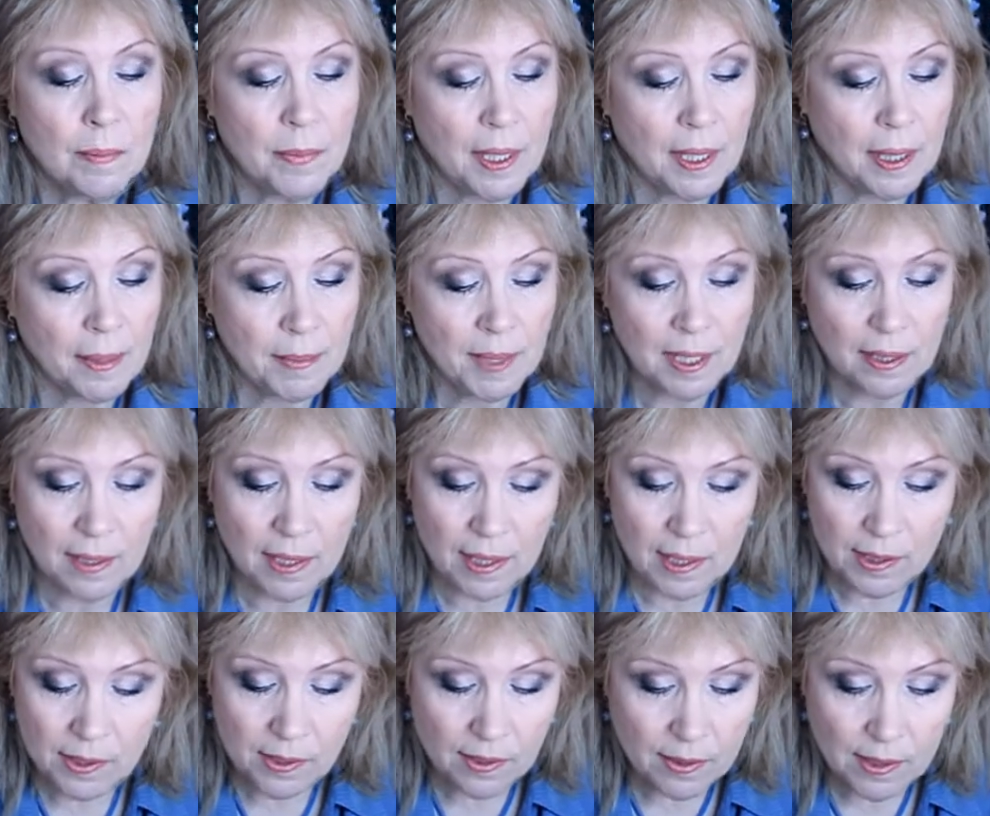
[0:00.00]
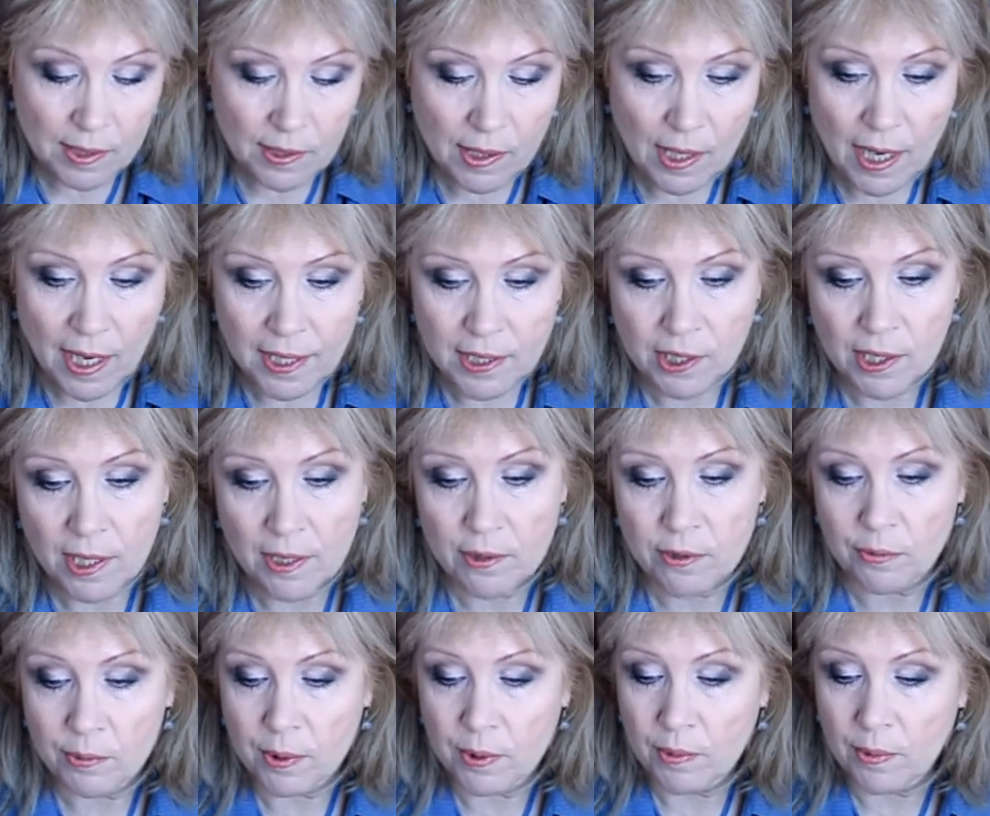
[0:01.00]
But I mean, these, these
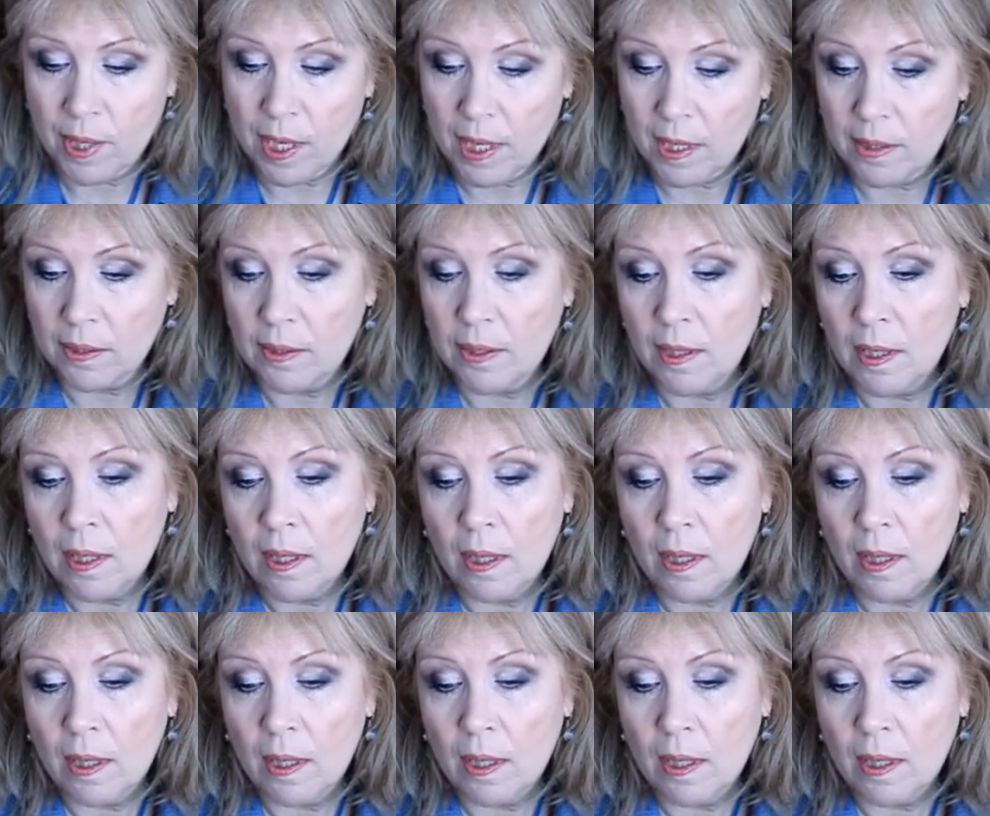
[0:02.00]
eyeshadows were great.